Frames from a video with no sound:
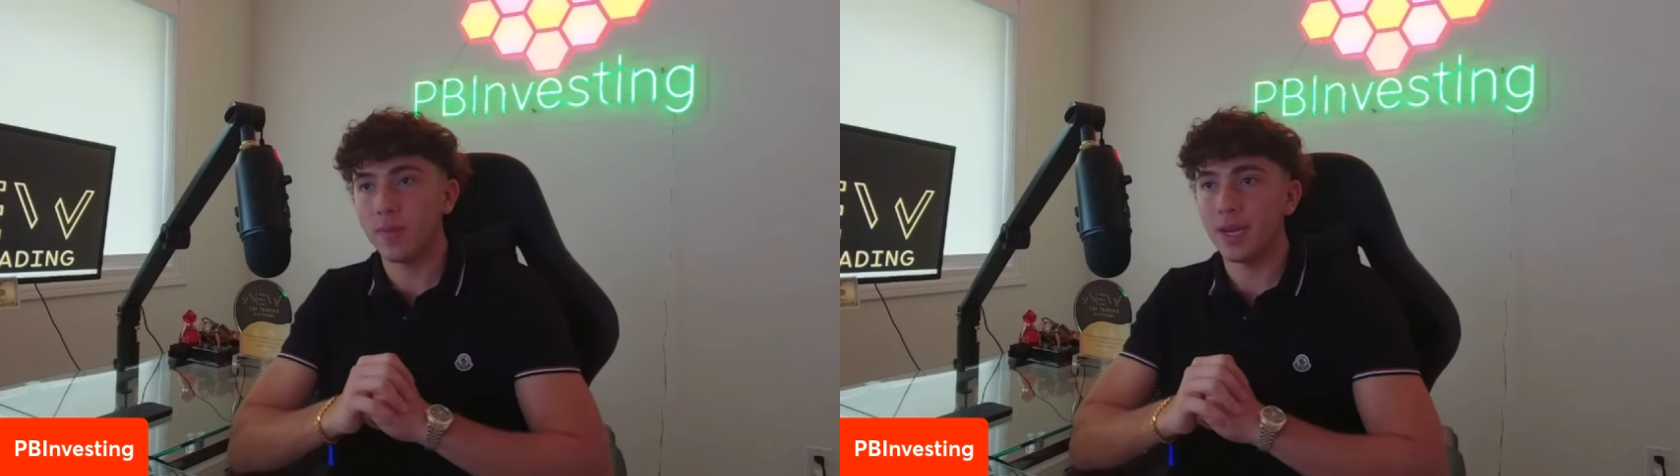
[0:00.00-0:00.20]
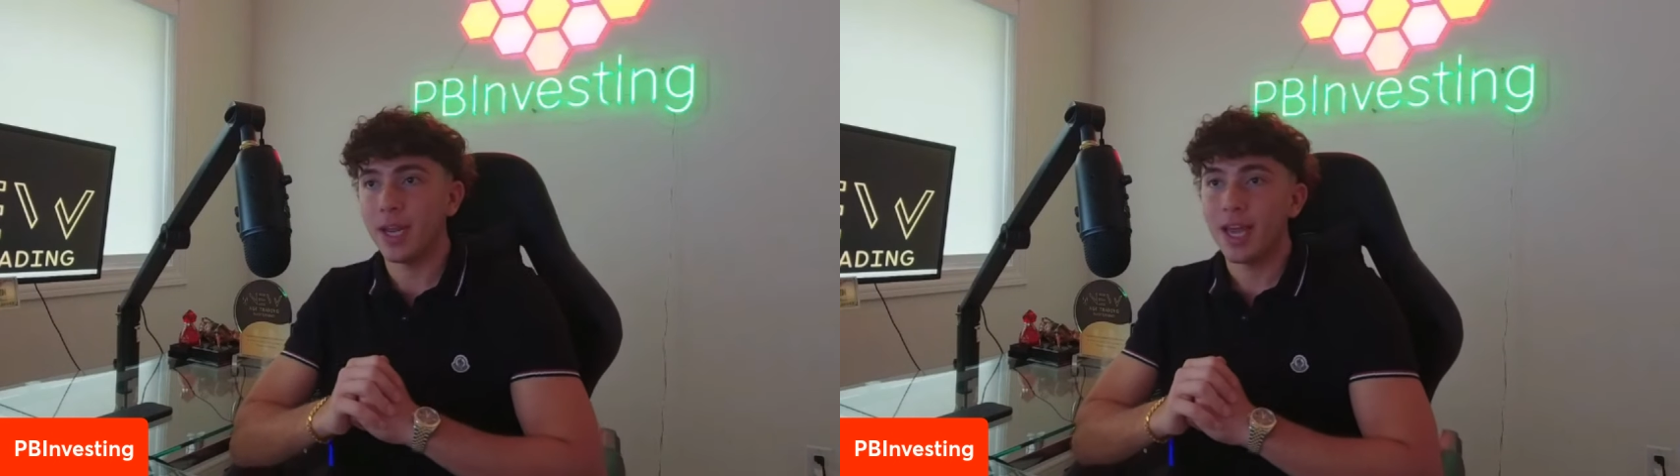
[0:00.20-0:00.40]
I
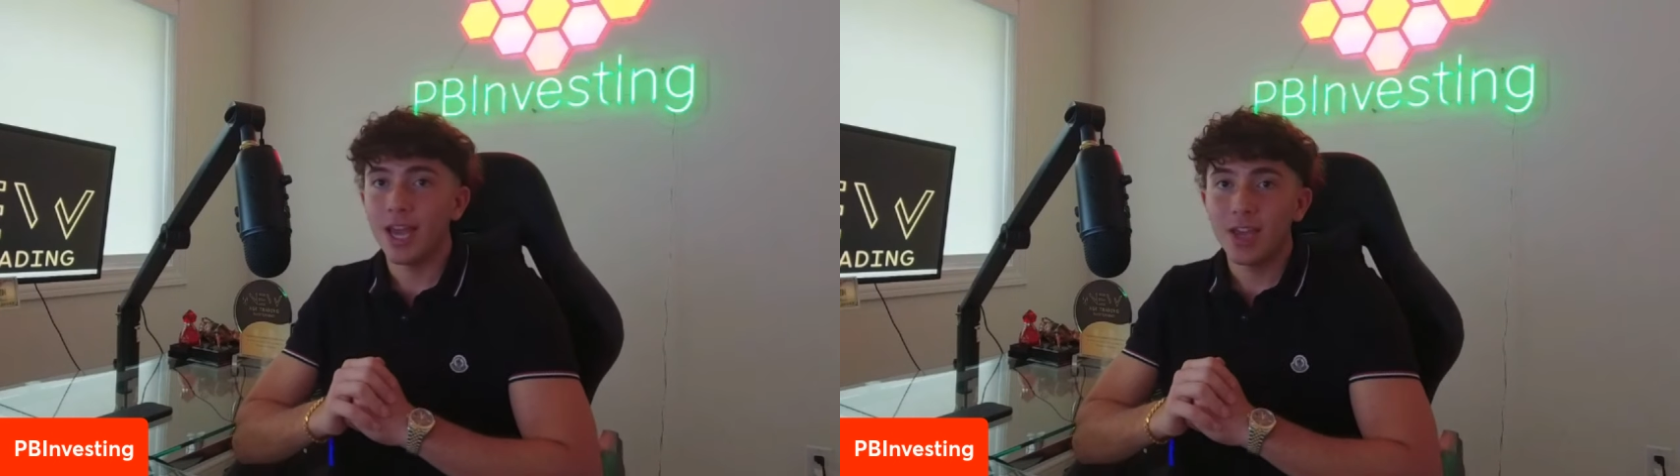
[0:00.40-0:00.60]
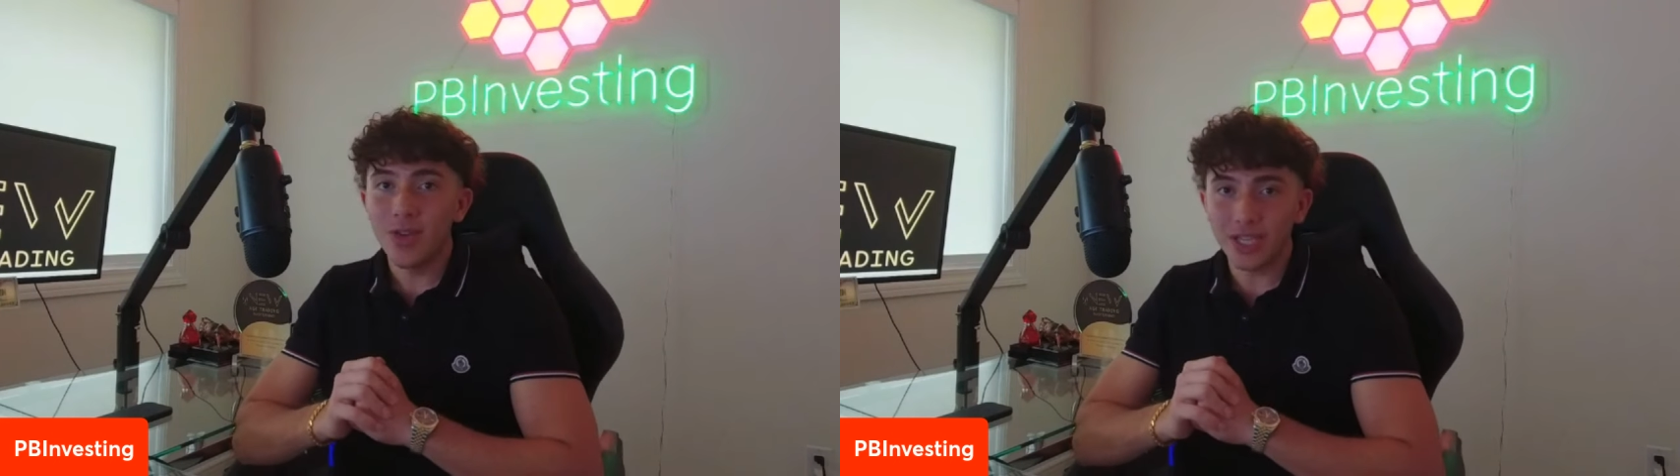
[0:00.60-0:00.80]
mean,
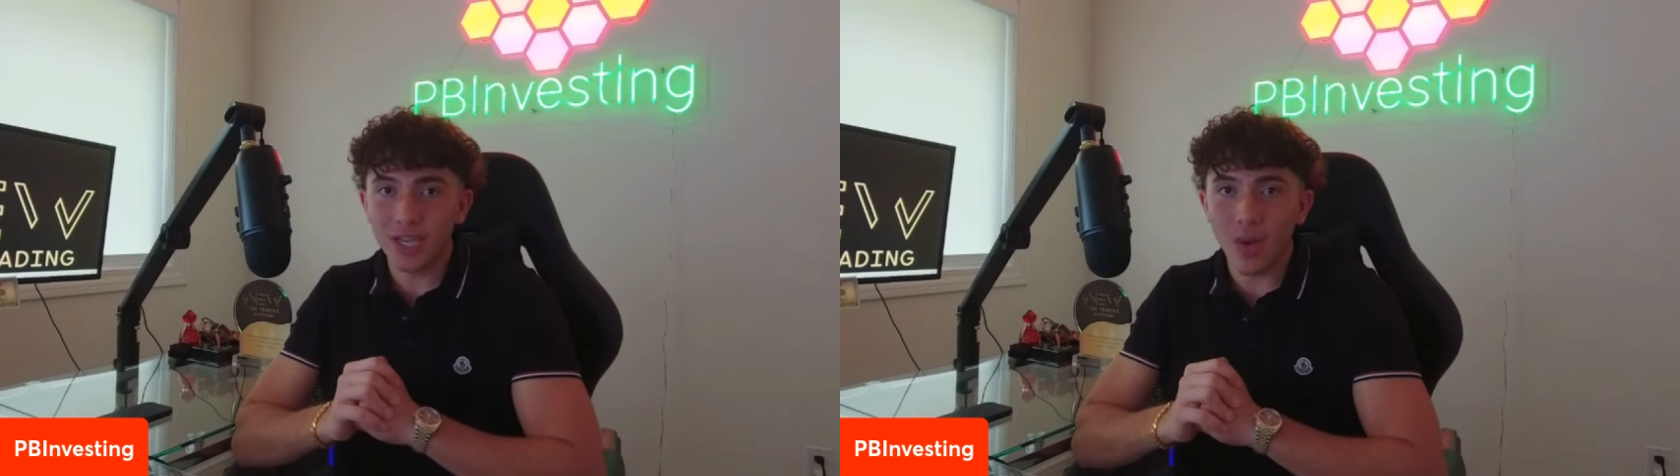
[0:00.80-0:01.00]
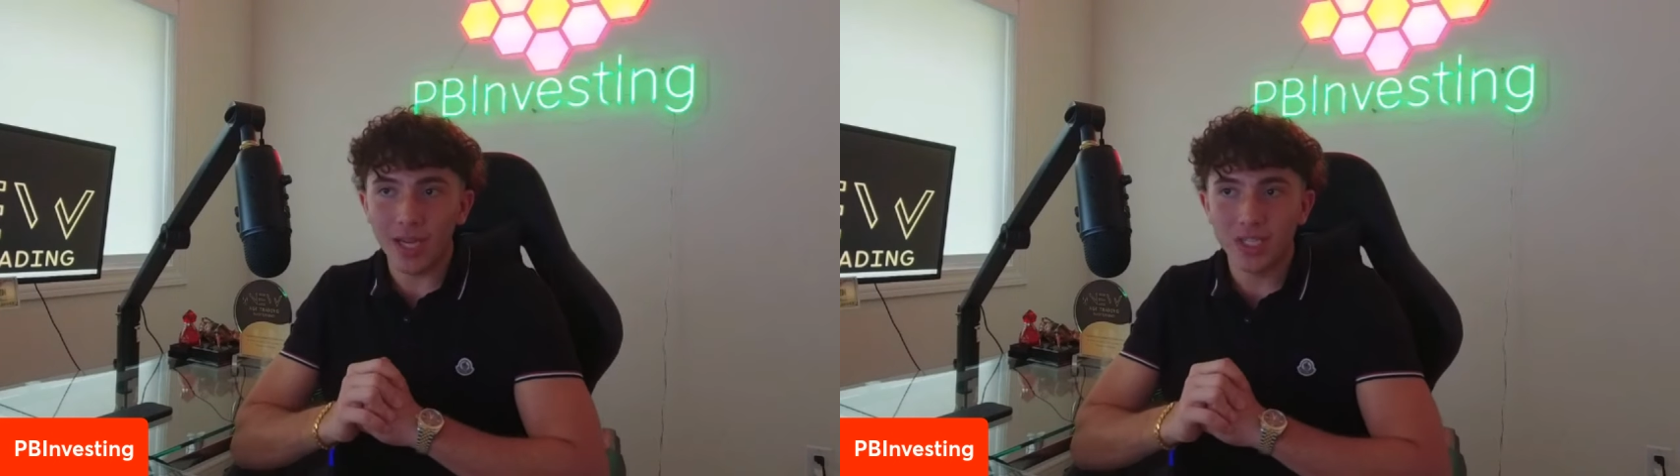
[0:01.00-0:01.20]
you guys
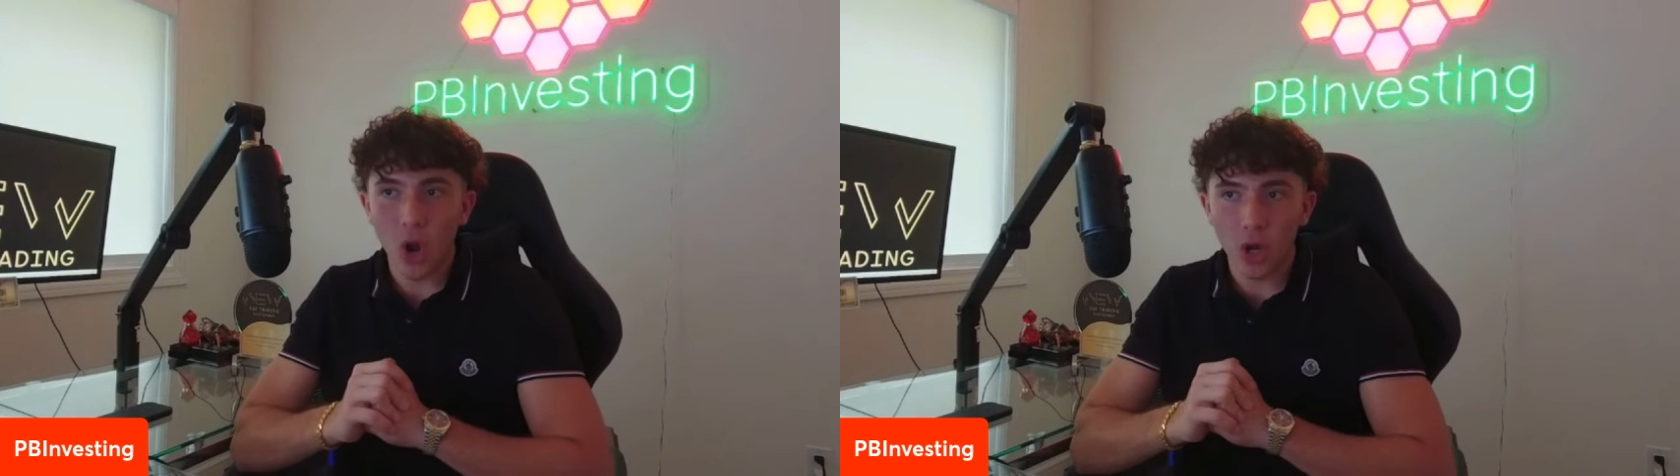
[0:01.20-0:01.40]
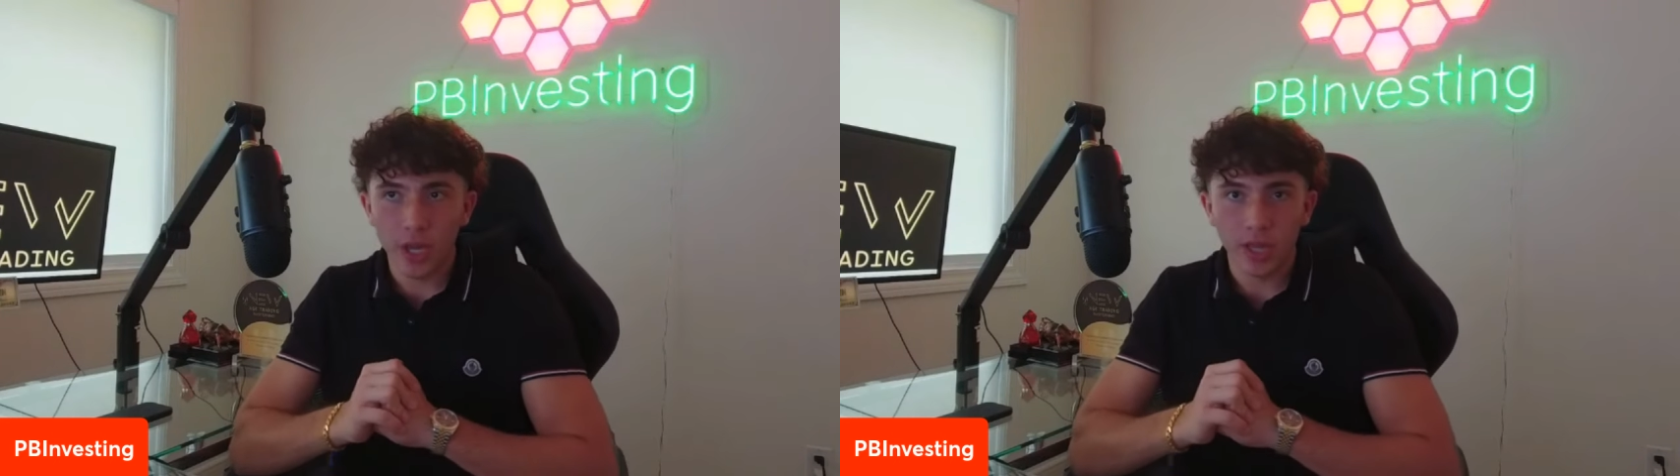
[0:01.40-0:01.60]
know I
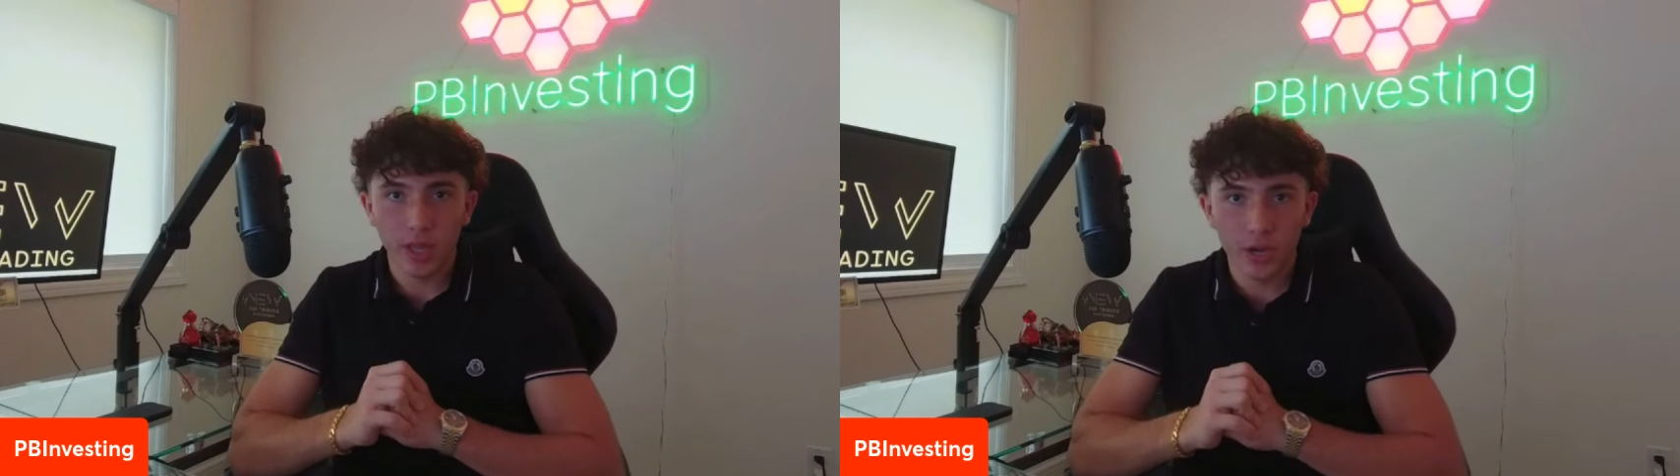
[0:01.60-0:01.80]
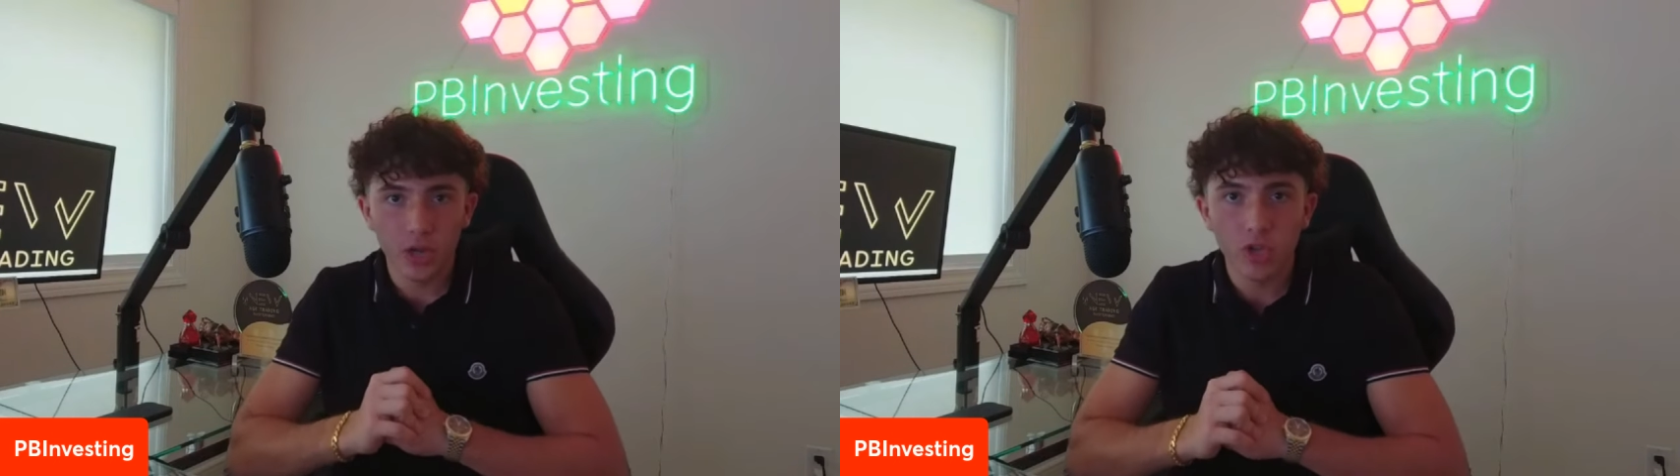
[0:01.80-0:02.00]
started
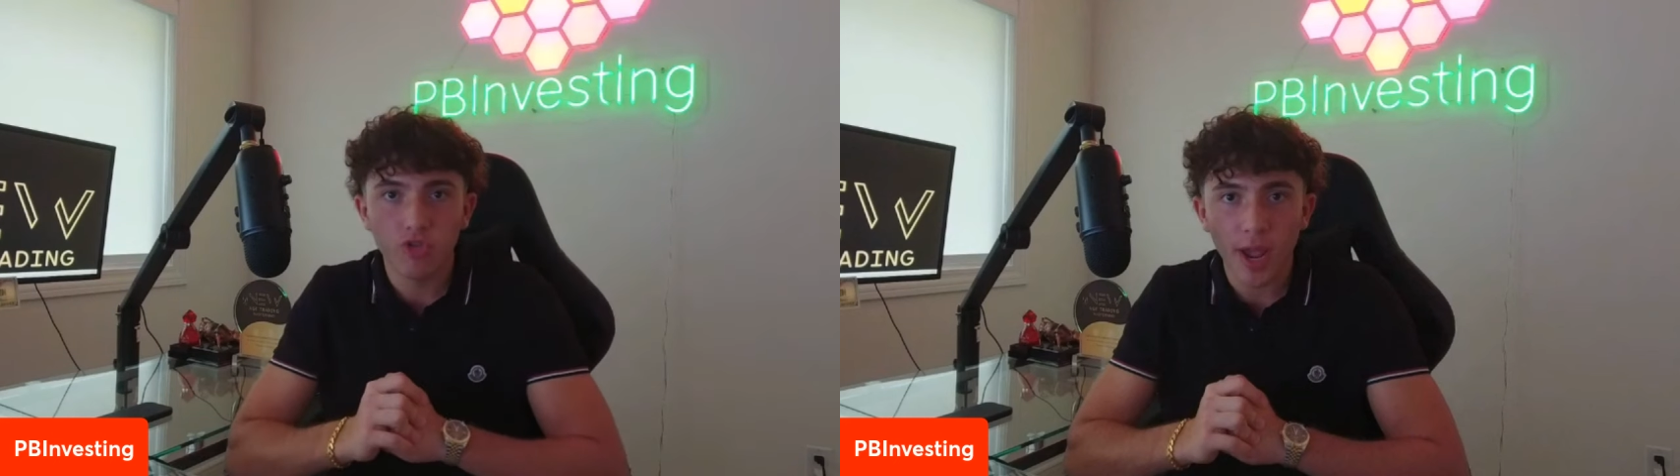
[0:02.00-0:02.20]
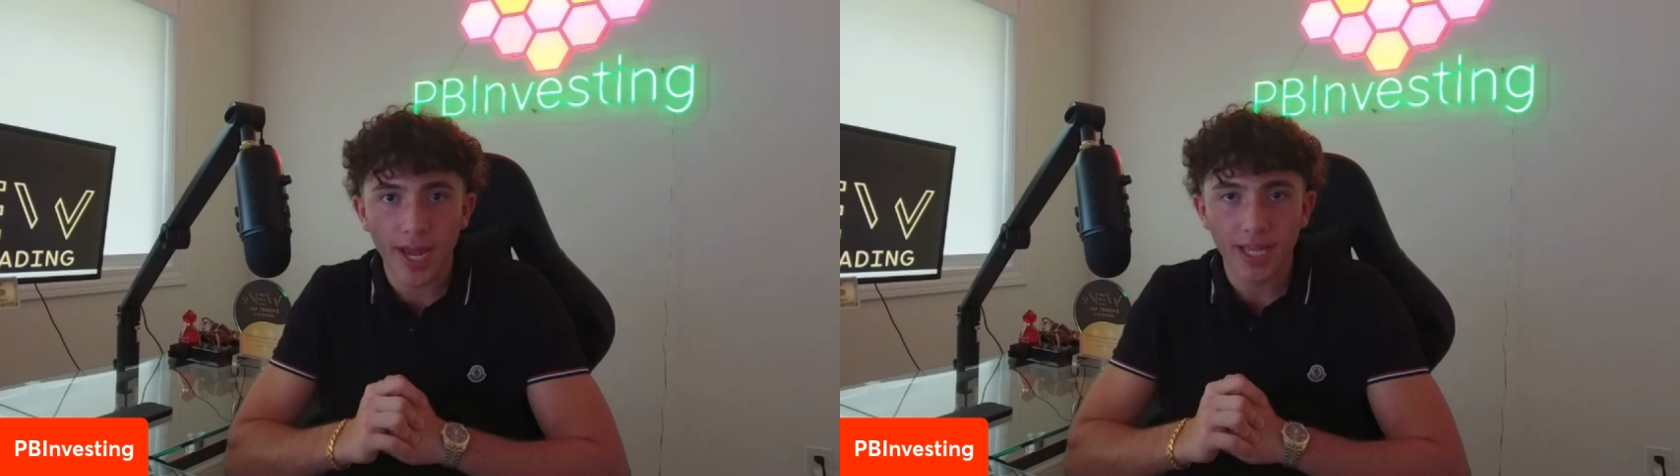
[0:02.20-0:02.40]
literally
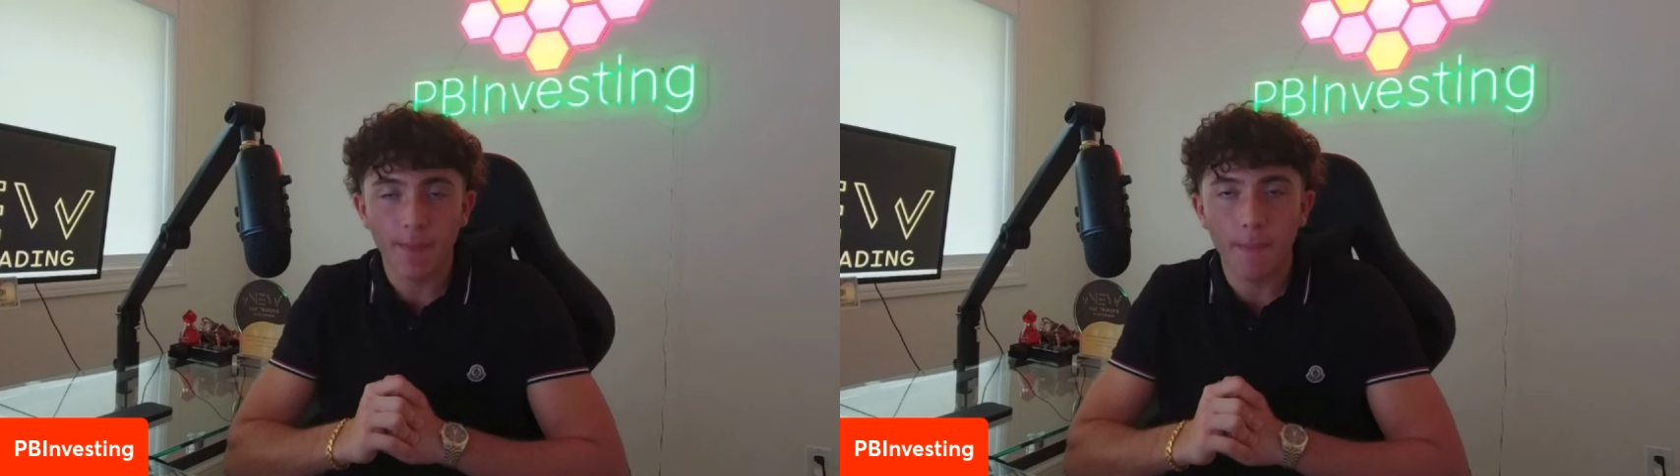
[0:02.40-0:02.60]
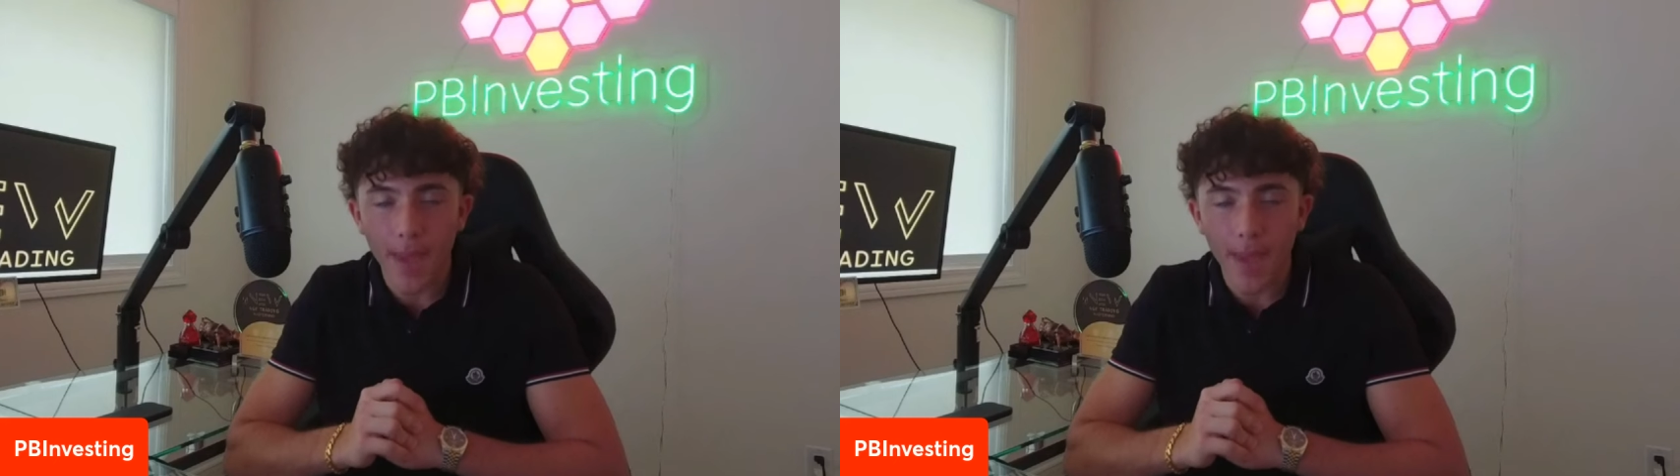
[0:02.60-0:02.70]
trading in the